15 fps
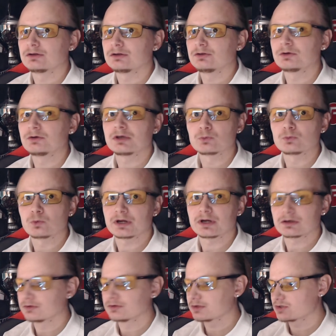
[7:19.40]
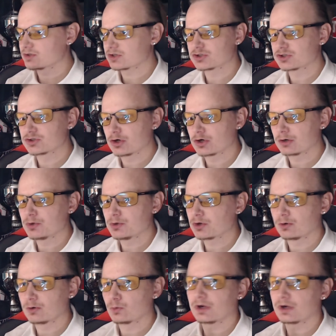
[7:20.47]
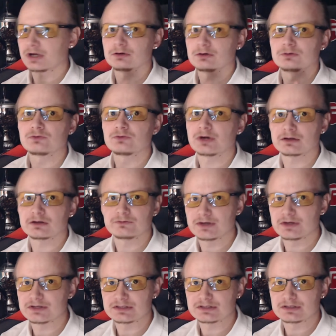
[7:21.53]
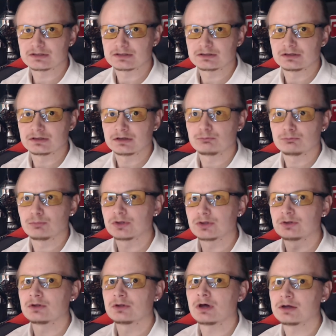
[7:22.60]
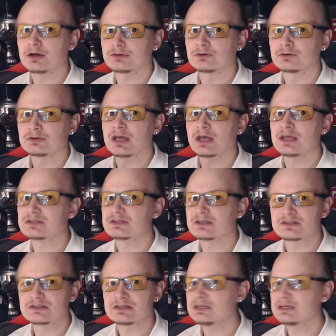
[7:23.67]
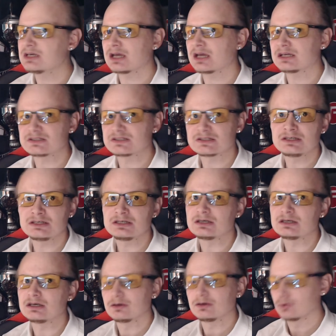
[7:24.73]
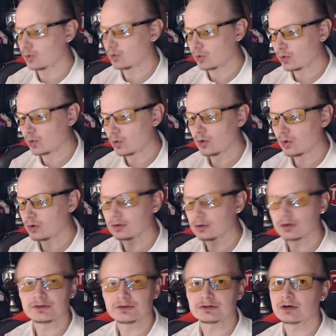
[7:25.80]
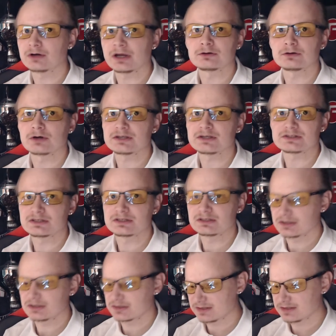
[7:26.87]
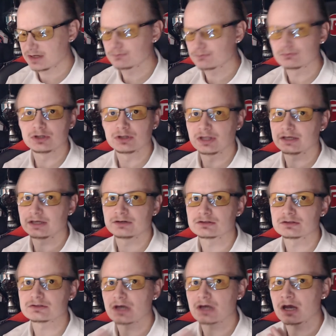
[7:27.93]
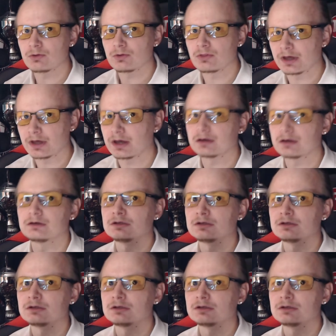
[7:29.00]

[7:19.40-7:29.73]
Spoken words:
You can wreck on Destruction Derby, you can wreck on Wreckfest, but not on ACC, AC, all other iRacing simulators out there.